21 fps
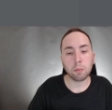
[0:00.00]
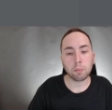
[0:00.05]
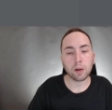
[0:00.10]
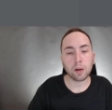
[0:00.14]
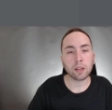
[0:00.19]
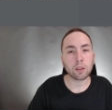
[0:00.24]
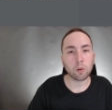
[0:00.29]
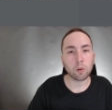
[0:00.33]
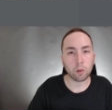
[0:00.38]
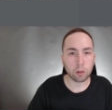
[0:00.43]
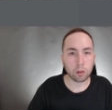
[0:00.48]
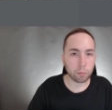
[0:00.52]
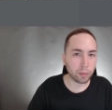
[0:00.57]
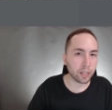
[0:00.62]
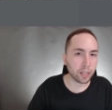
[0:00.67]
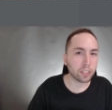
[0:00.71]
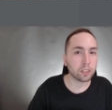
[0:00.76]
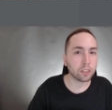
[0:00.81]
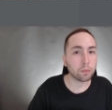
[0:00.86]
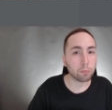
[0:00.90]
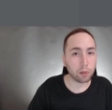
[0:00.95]
bump on the order
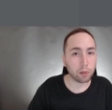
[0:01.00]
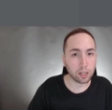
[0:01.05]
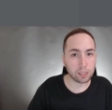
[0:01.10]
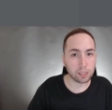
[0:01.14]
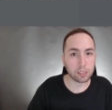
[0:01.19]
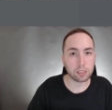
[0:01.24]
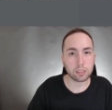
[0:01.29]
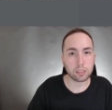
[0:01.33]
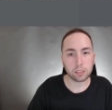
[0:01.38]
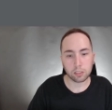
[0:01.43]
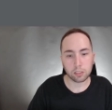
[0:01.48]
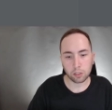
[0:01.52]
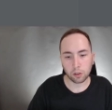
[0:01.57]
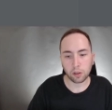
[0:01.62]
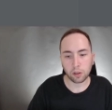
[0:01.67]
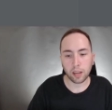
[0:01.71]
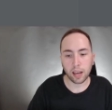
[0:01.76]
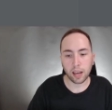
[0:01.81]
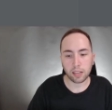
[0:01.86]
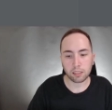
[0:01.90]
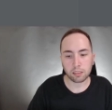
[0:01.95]
page if present? So
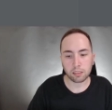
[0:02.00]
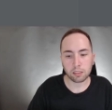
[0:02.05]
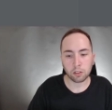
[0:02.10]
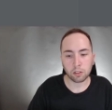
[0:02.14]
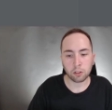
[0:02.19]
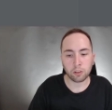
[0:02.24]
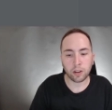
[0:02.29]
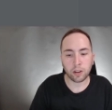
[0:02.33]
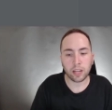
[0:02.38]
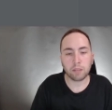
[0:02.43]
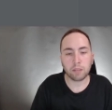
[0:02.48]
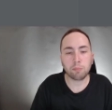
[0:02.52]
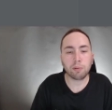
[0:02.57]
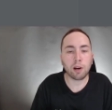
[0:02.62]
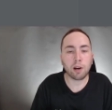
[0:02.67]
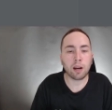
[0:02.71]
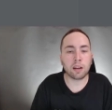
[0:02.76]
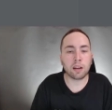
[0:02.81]
yes, so create